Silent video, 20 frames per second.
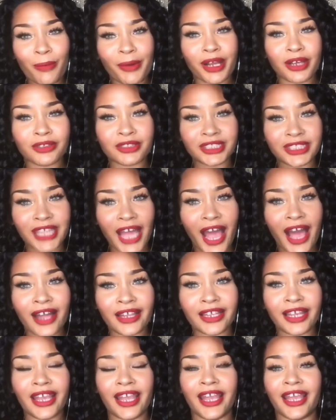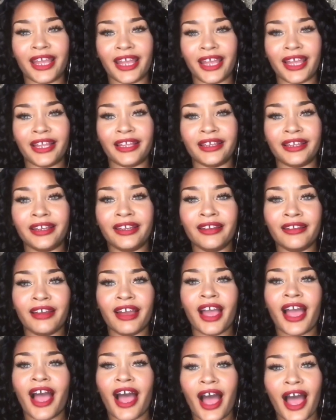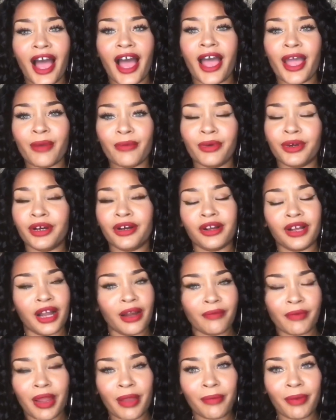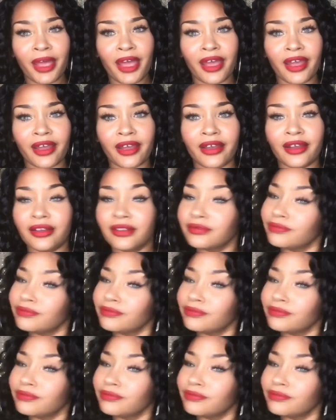I'm gonna go style it, and I will come right back.